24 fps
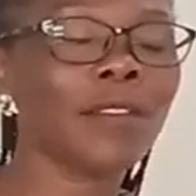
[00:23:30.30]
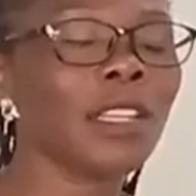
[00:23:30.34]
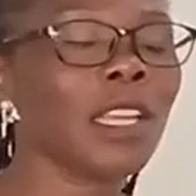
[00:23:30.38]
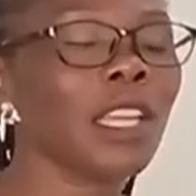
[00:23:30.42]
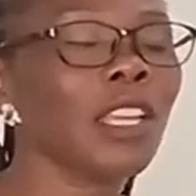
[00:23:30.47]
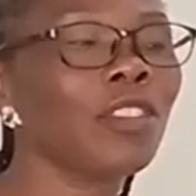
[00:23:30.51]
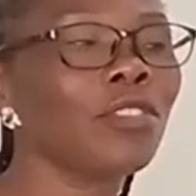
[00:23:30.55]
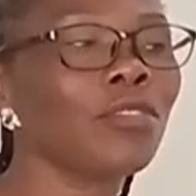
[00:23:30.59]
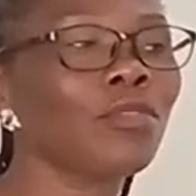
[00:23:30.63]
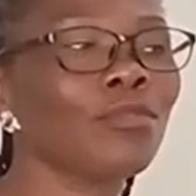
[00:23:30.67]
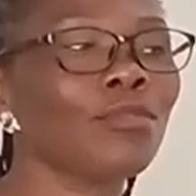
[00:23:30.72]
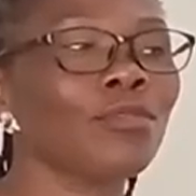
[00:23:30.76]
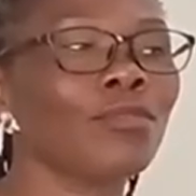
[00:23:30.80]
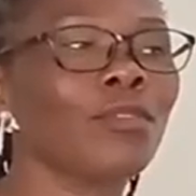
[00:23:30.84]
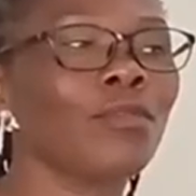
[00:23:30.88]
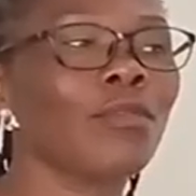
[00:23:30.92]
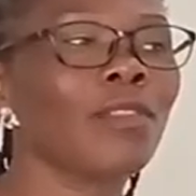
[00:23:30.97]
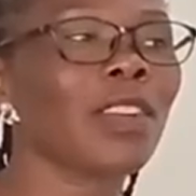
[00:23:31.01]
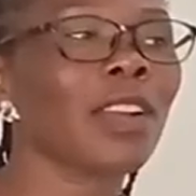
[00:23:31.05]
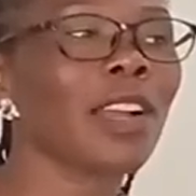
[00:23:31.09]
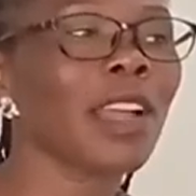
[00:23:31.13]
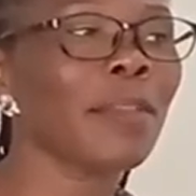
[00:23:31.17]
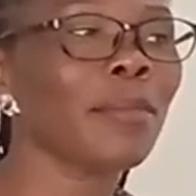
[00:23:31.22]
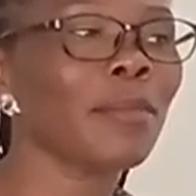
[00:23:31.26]
the issues
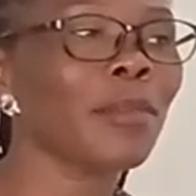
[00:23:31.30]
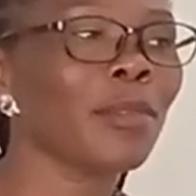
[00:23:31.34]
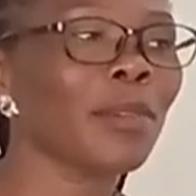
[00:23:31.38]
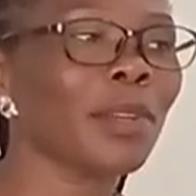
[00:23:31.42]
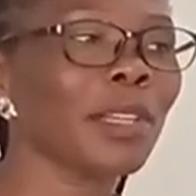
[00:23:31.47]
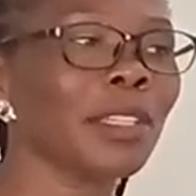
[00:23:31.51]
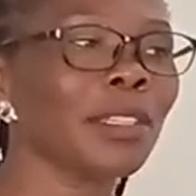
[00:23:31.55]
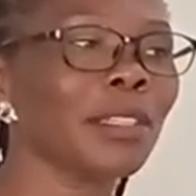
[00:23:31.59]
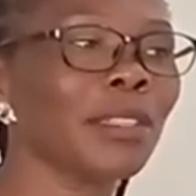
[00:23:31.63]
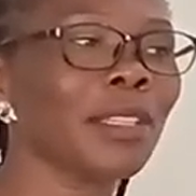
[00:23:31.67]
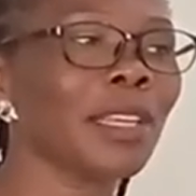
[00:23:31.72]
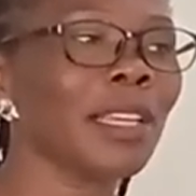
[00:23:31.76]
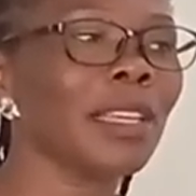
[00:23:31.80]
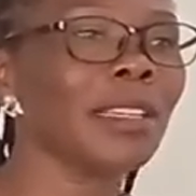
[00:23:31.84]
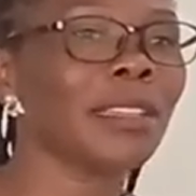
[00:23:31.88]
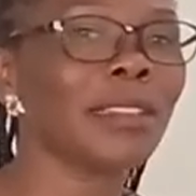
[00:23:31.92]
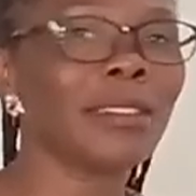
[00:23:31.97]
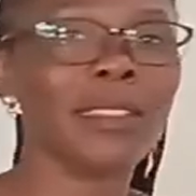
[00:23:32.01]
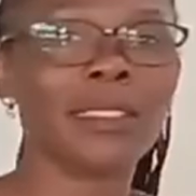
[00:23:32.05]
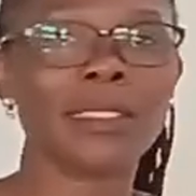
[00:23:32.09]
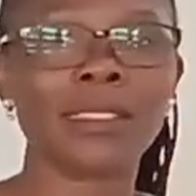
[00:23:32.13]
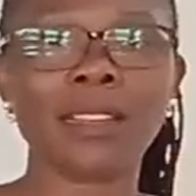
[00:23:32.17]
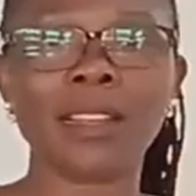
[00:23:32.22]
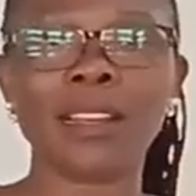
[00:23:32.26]
of crime rate, the
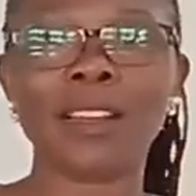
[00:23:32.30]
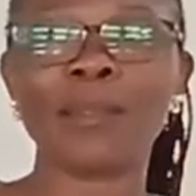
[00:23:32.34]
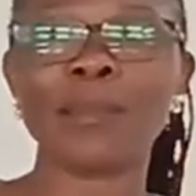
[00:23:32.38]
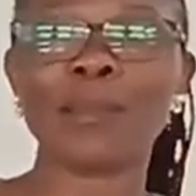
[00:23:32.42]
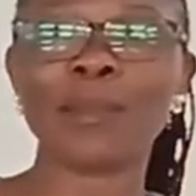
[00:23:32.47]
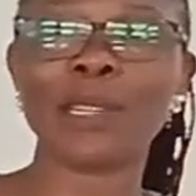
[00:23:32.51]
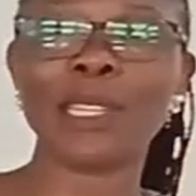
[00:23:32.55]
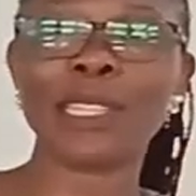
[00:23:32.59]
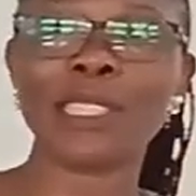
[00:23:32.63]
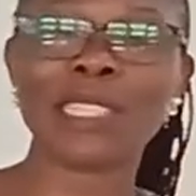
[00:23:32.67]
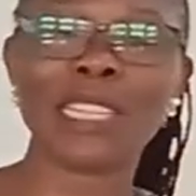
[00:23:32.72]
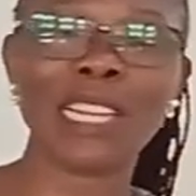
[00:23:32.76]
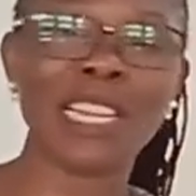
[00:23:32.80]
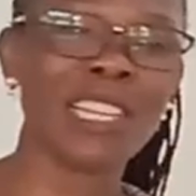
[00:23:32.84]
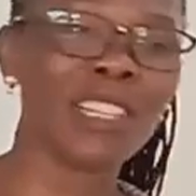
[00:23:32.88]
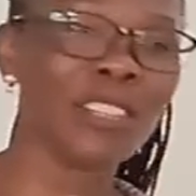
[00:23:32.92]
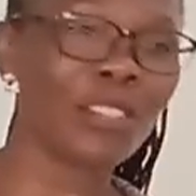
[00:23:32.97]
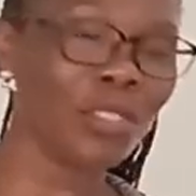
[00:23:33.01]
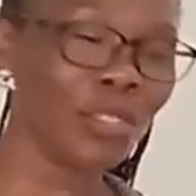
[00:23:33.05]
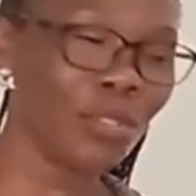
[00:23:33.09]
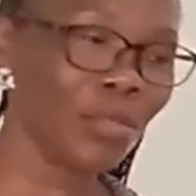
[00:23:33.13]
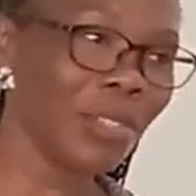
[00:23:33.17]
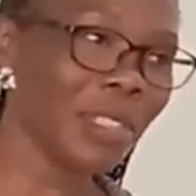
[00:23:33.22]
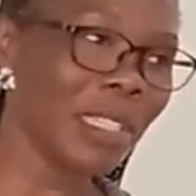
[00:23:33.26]
increased crime rate can
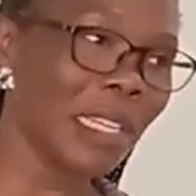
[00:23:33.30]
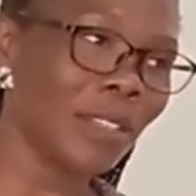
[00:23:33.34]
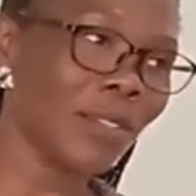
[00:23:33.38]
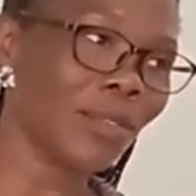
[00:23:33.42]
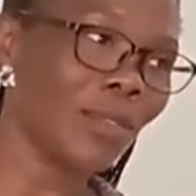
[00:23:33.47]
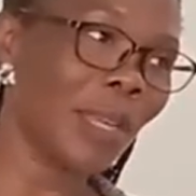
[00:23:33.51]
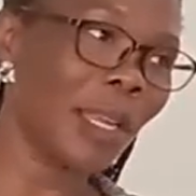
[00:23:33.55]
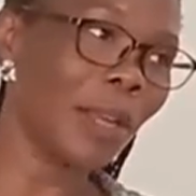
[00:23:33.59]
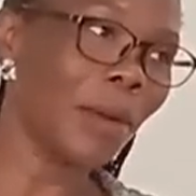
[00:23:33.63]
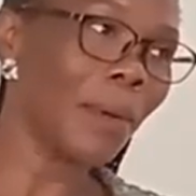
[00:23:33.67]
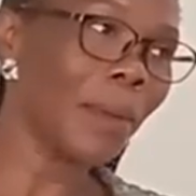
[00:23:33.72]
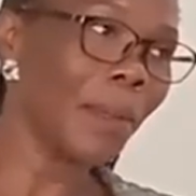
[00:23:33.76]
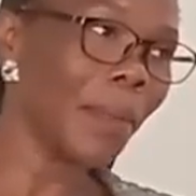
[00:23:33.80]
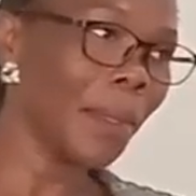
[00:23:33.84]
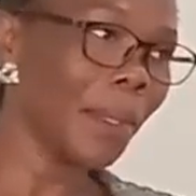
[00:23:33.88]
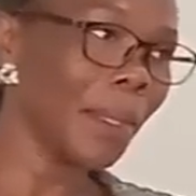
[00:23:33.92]
reduce as well.